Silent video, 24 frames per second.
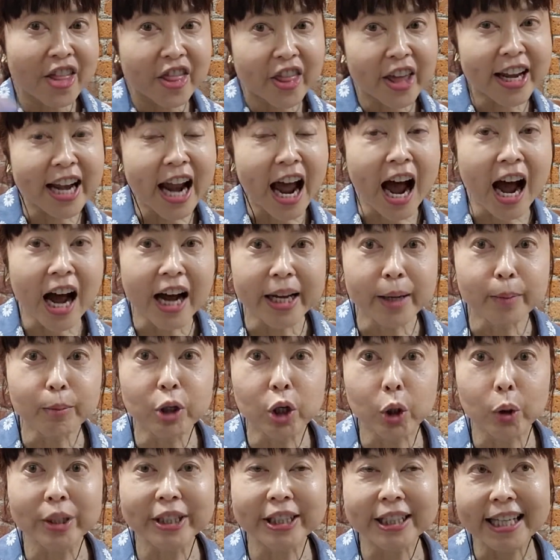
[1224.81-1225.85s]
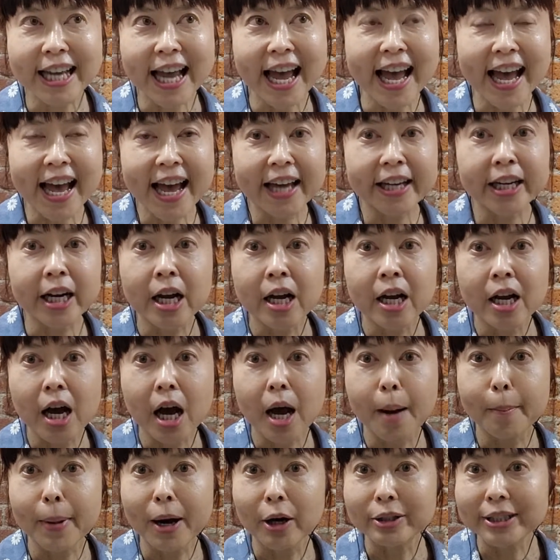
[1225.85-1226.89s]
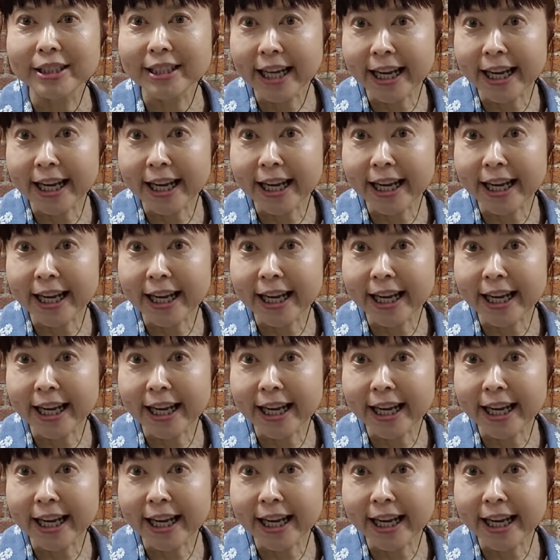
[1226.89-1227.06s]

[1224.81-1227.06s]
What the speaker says: then I'm going to add about